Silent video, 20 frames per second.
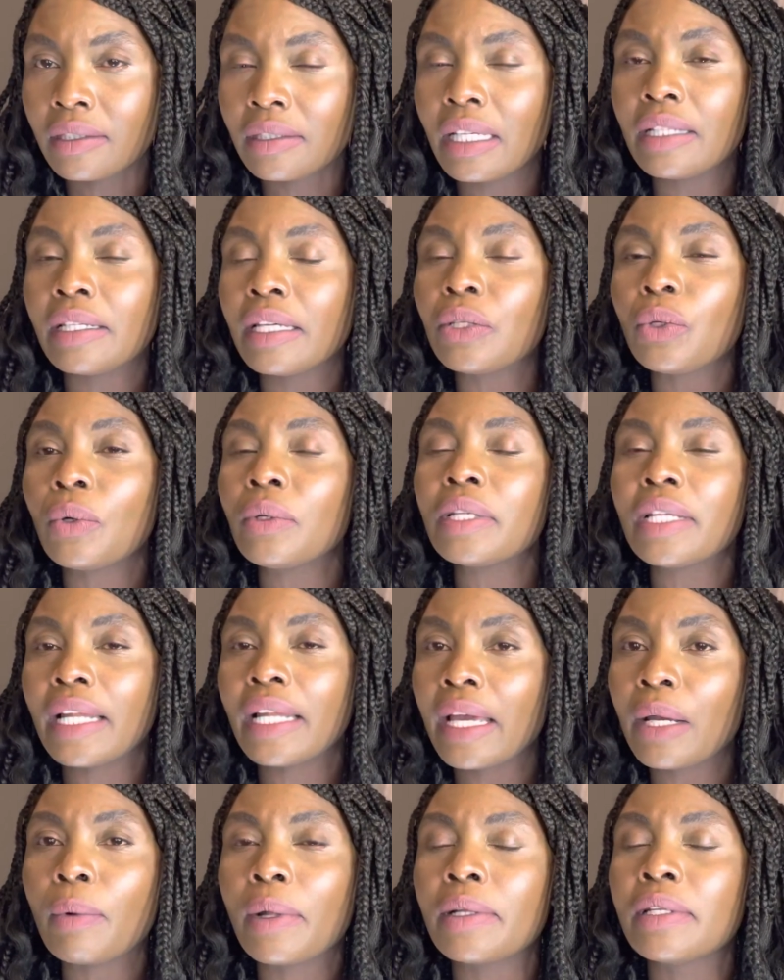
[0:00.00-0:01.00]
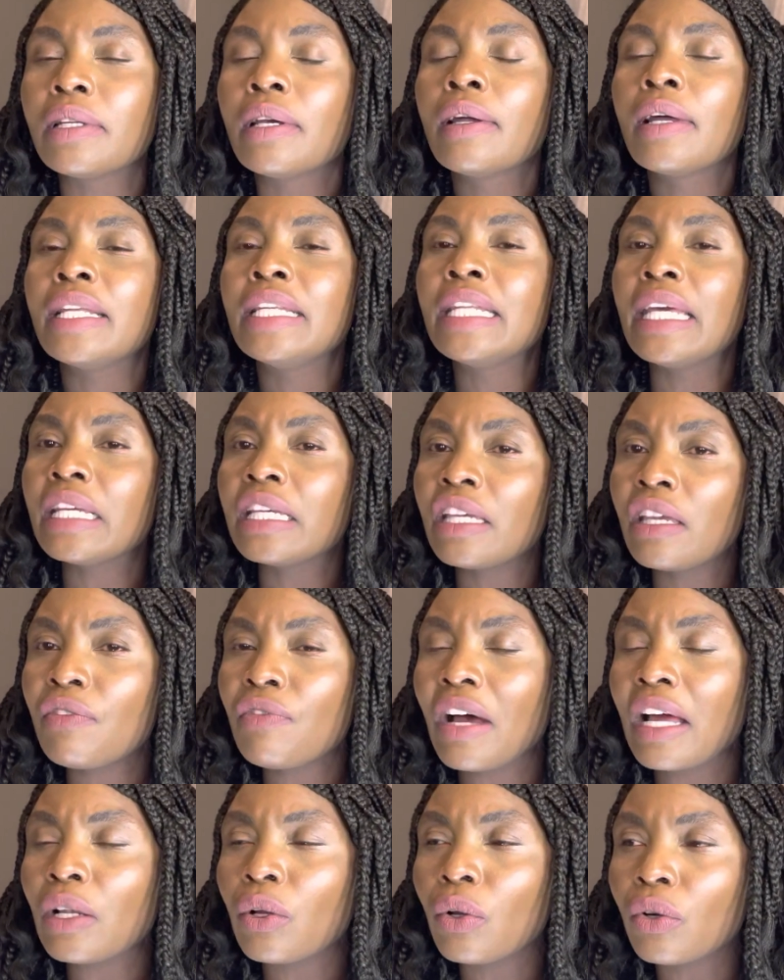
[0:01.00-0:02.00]
They don't like when they give
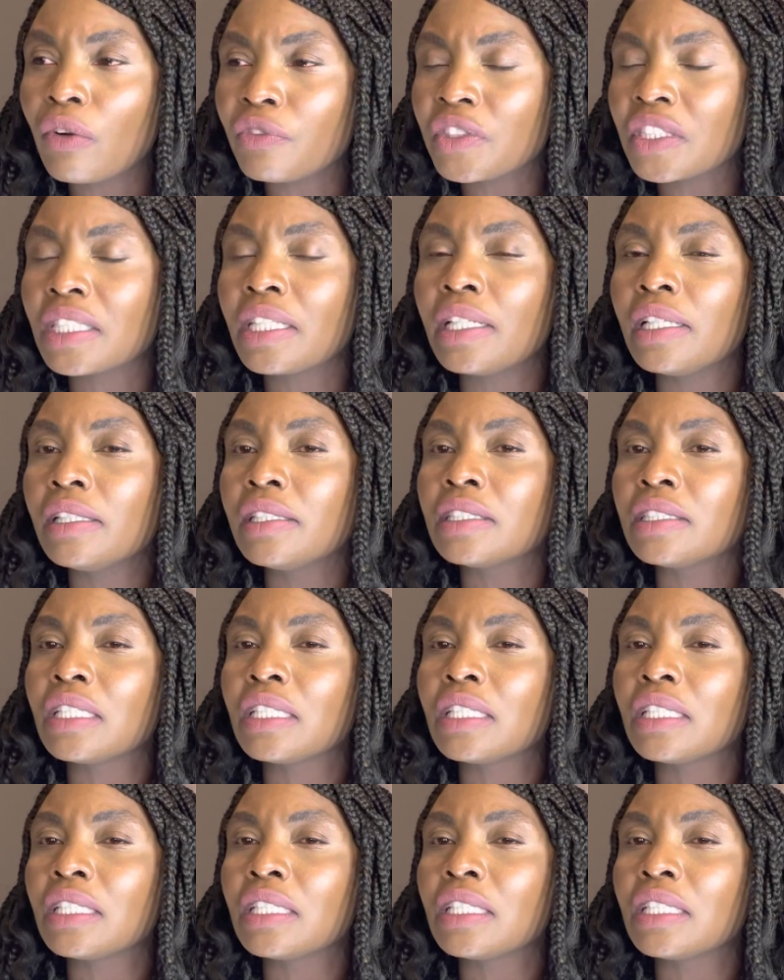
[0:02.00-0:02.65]
a lot of skills,